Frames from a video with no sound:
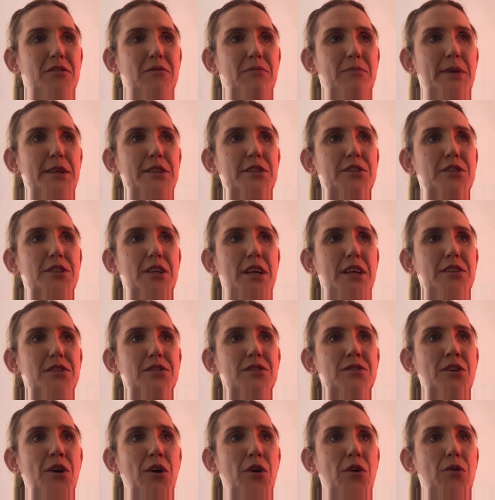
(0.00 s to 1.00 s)
But
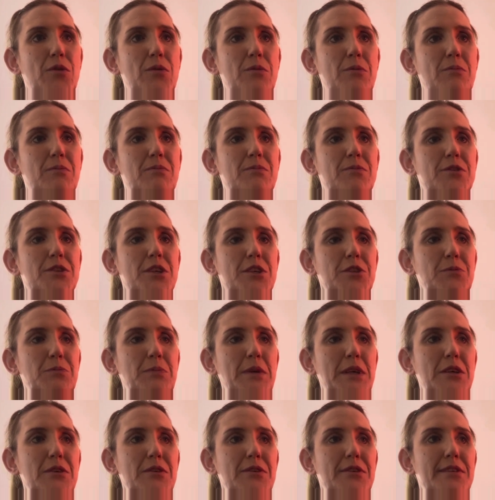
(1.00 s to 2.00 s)
just know, just
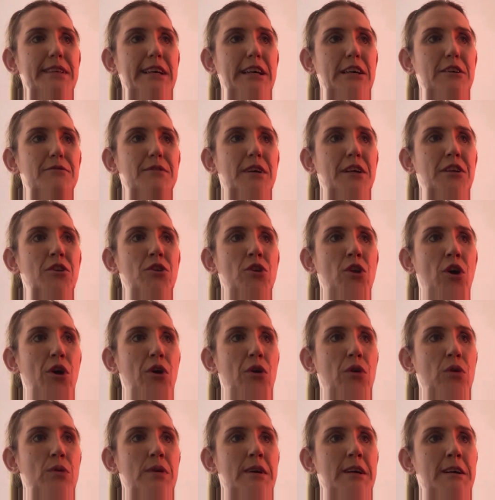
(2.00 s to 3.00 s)
be yourself and
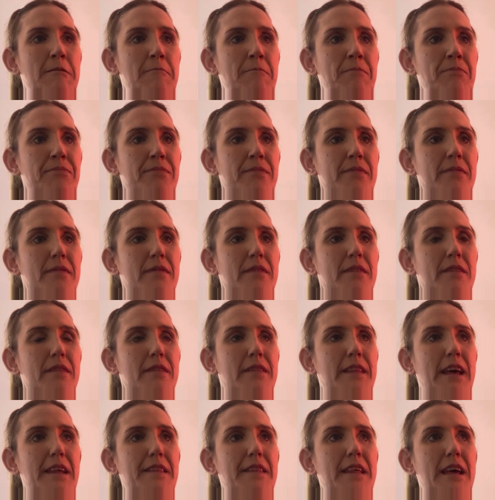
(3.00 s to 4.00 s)
know
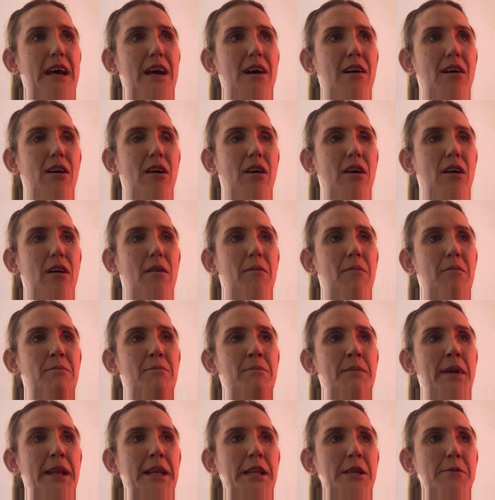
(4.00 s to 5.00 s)
that there are
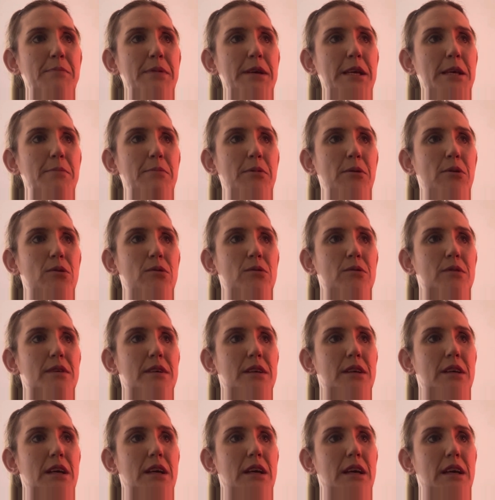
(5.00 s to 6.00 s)
many people
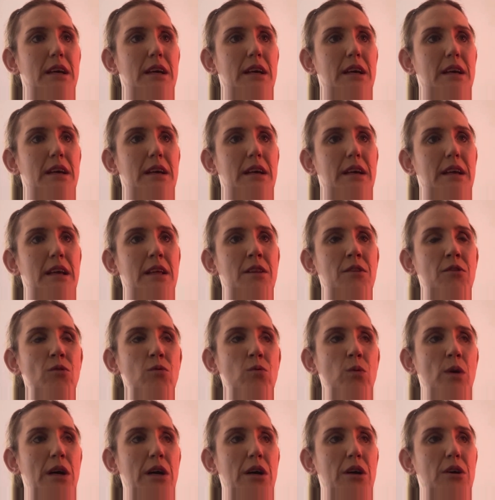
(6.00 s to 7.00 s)
in the
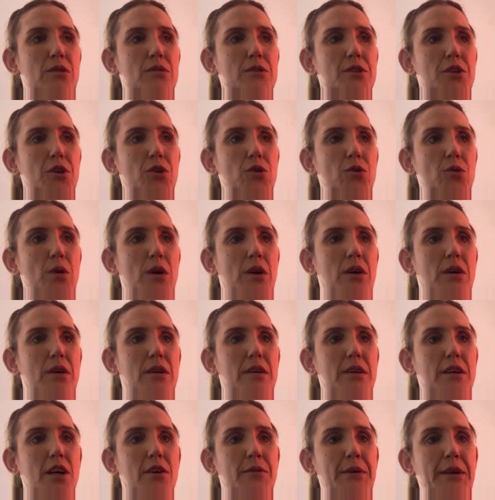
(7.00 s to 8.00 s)
world who
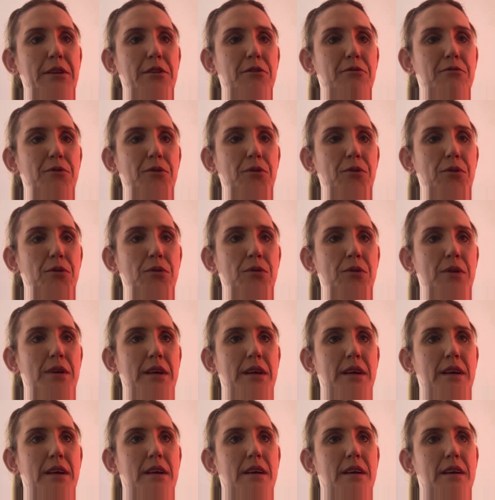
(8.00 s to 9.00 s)
are going through
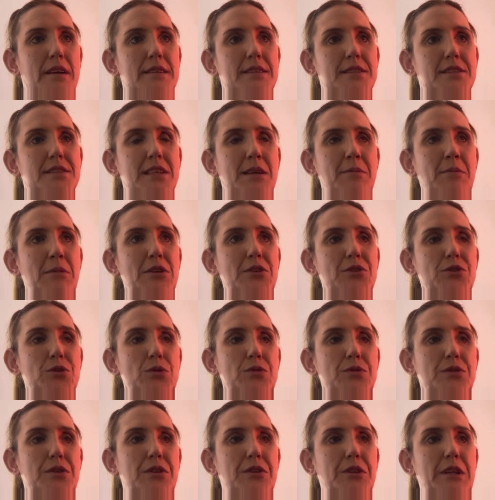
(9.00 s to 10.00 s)
similar
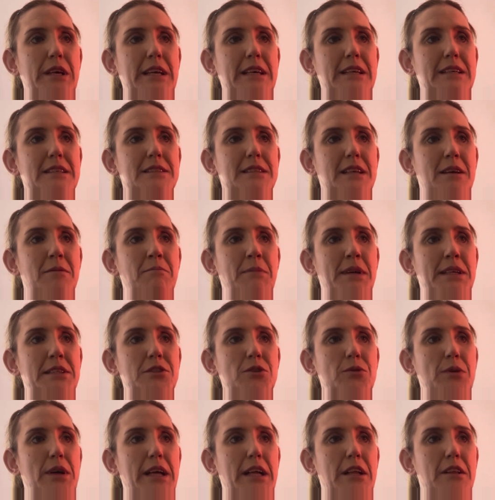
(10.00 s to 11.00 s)
sorts of things and
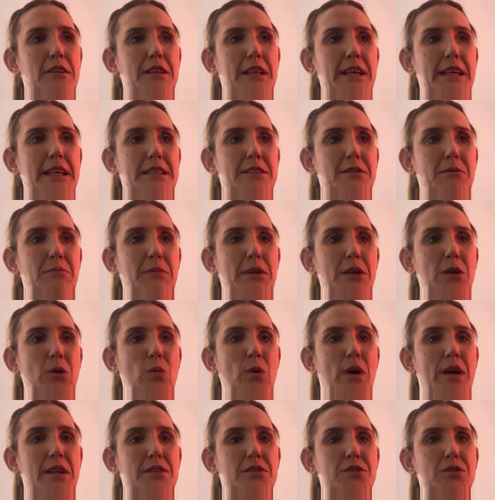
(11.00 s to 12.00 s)
mental health is a big
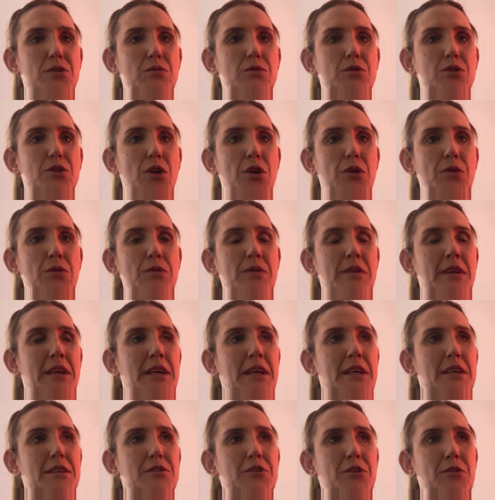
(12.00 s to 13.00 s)
one so don't
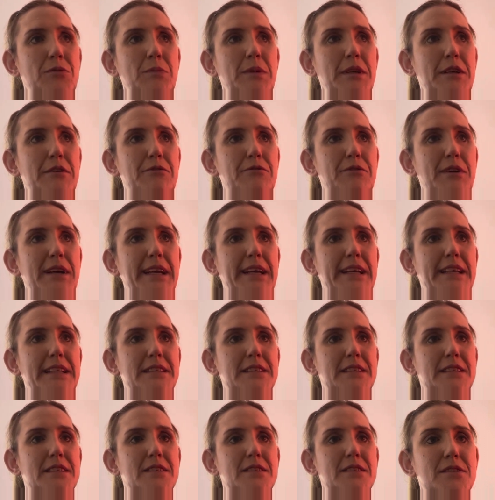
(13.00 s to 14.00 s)
don't be
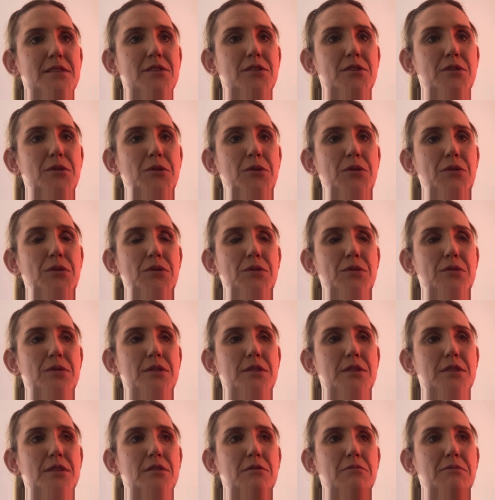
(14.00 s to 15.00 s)
afraid to
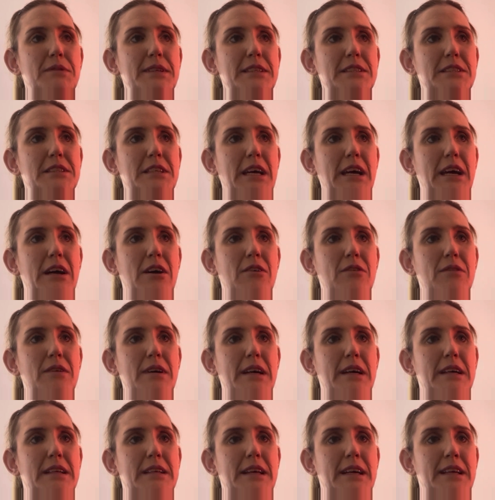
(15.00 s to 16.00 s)
to reach out
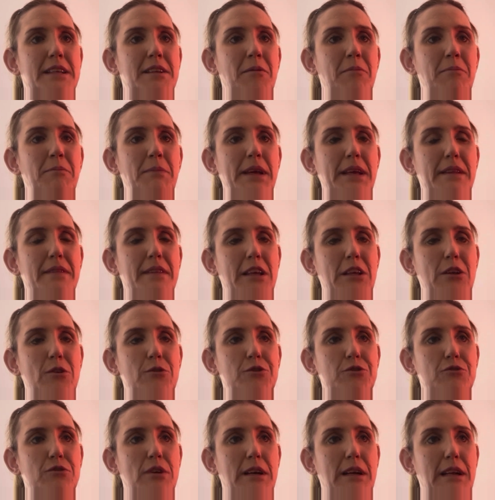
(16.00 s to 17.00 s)
uh, and admit that you're
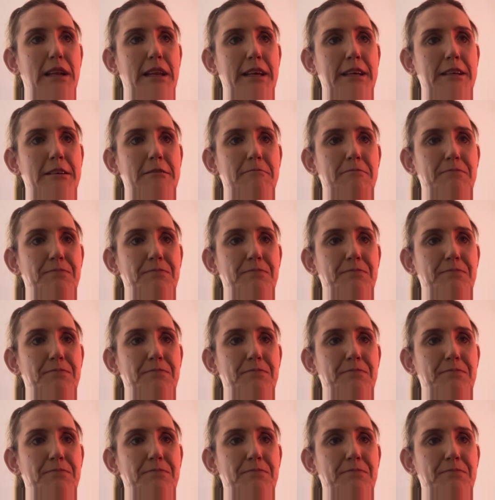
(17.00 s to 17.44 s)
struggling